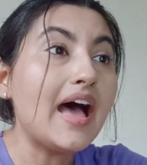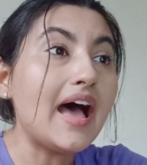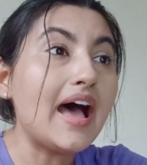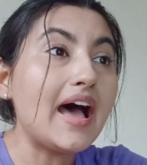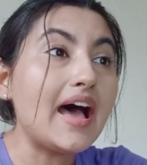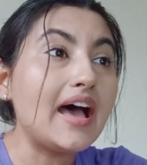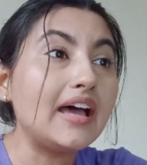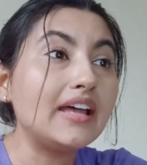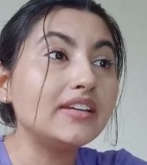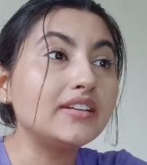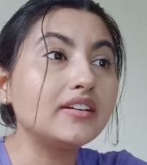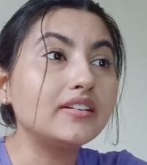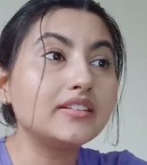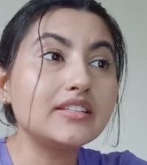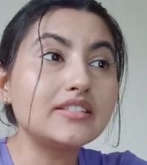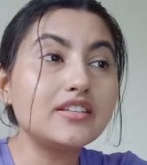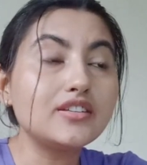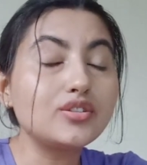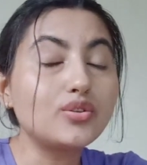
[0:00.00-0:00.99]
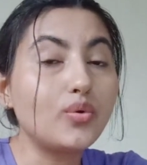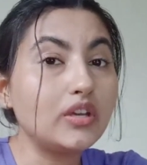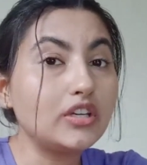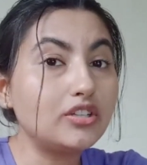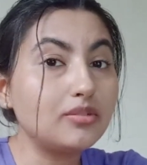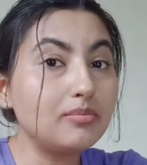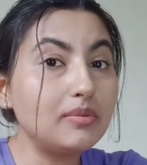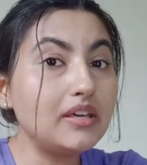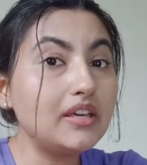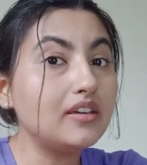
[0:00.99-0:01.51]
And this is
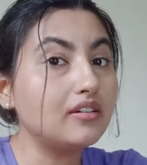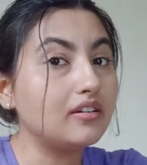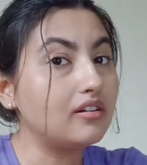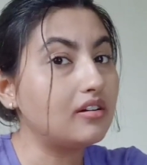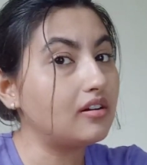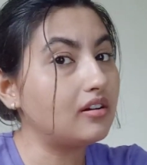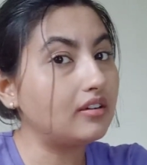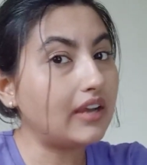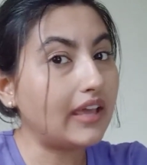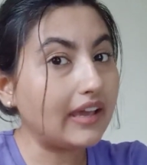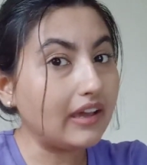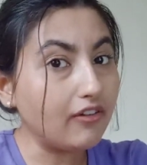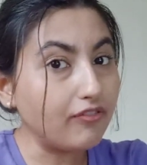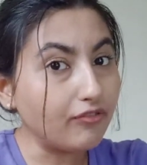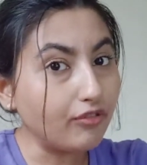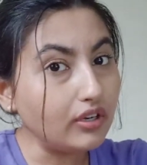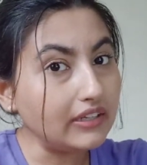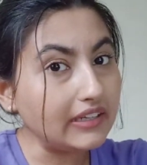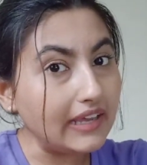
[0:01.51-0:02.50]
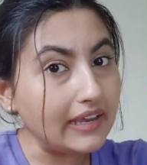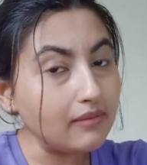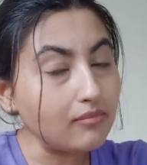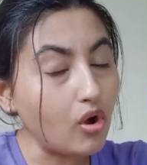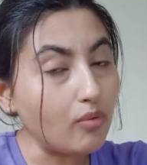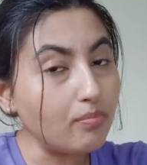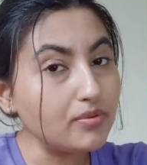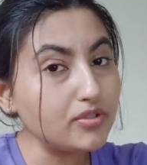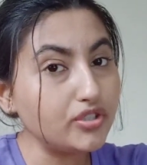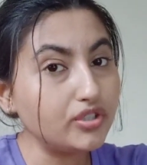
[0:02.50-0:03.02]
going to be like a
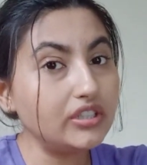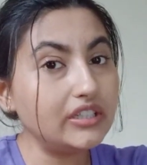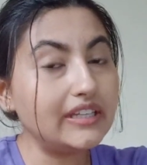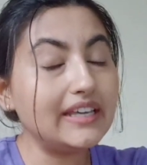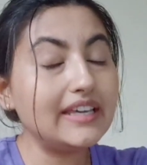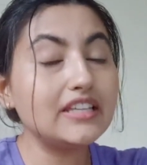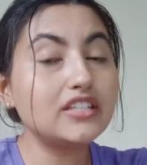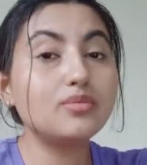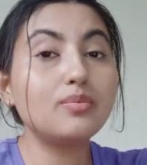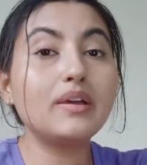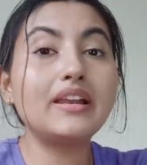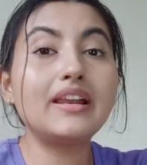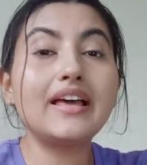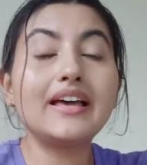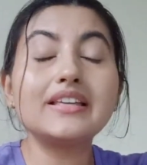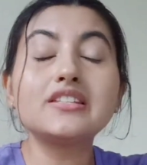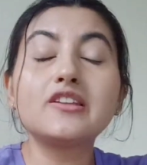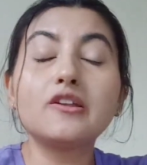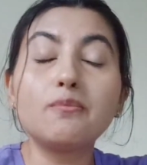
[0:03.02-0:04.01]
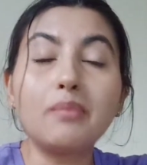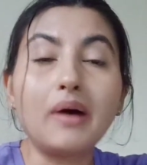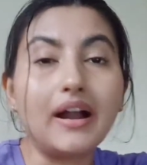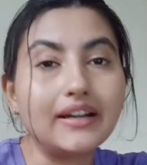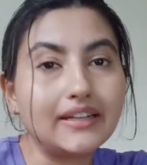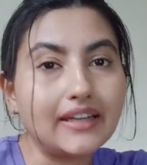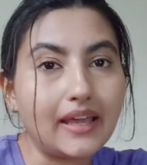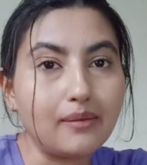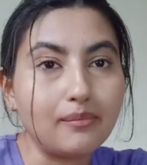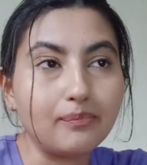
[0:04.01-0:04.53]
full-time opportunity as well as
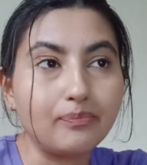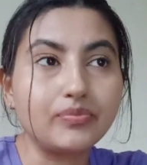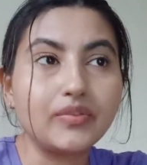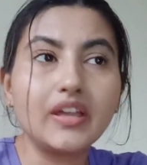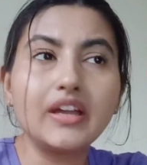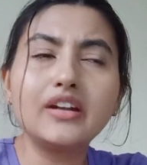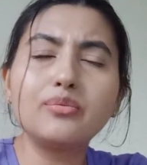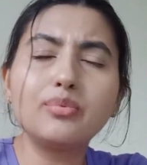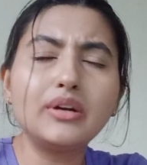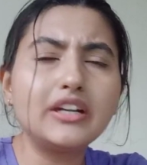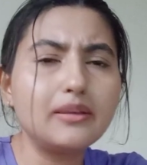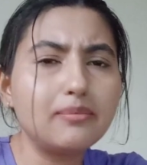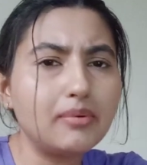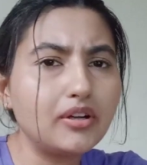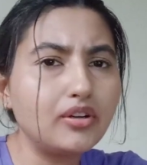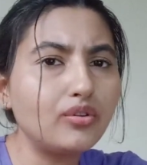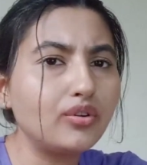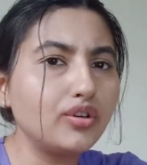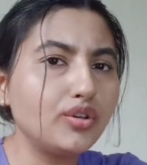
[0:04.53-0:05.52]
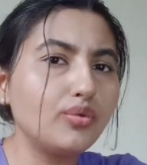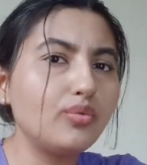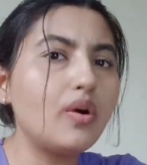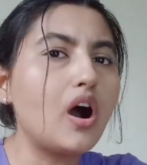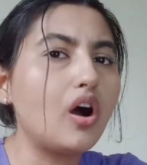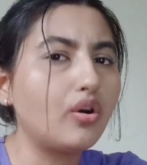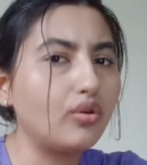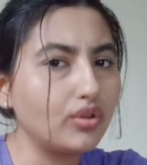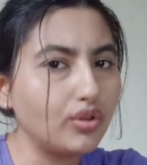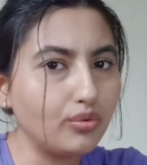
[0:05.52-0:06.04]
part-time. It will depend on you
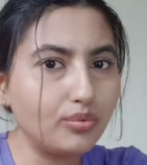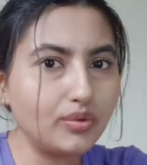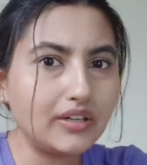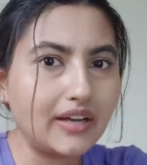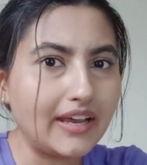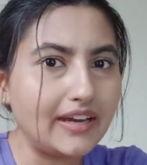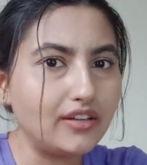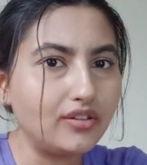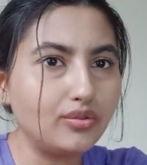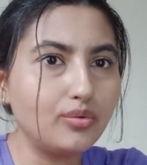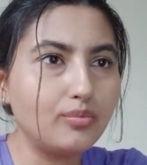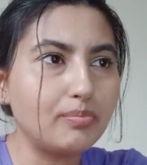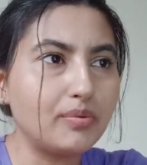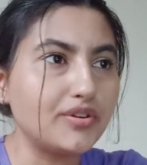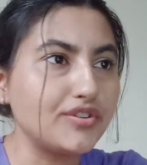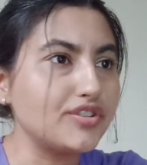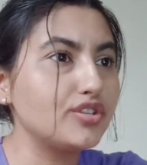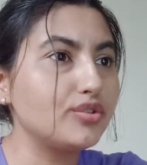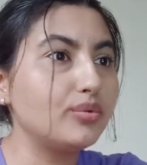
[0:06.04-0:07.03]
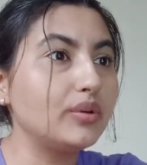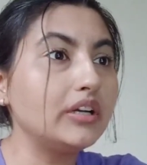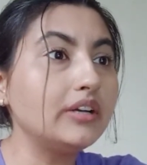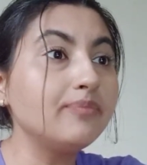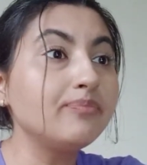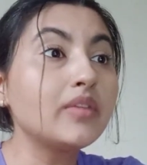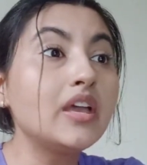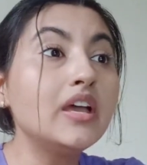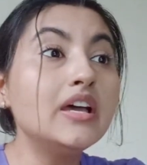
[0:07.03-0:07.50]
how you would like to pursue it.